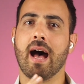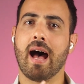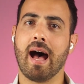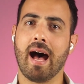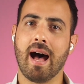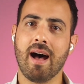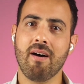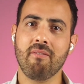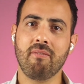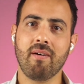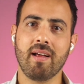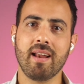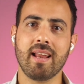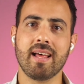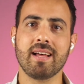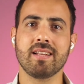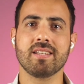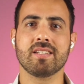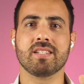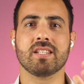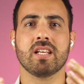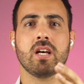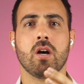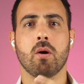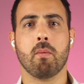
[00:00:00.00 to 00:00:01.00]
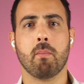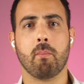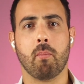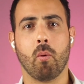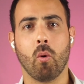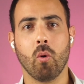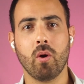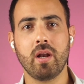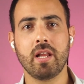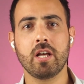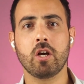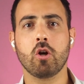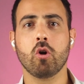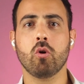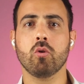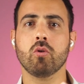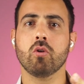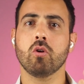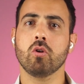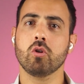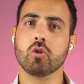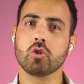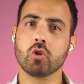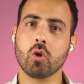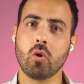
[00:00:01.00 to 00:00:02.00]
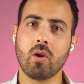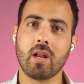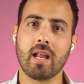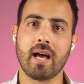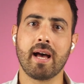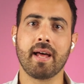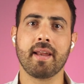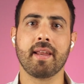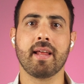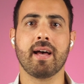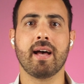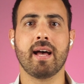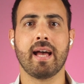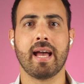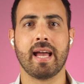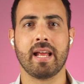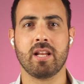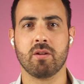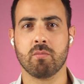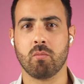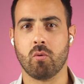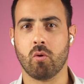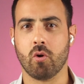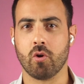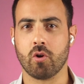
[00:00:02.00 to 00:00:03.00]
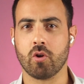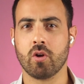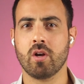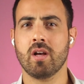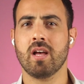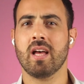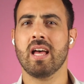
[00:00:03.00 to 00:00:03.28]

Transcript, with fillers: Avalanche, Polygon, Solana, and more.